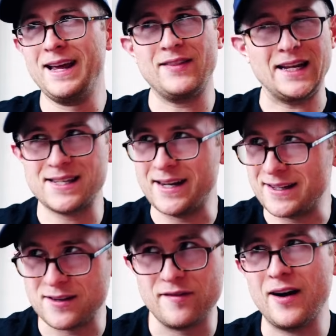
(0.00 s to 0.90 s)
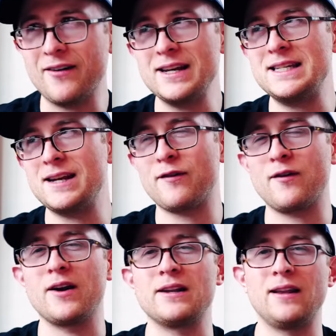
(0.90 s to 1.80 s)
That's it. It's a very
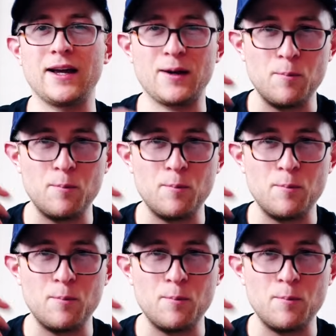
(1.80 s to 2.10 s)
different like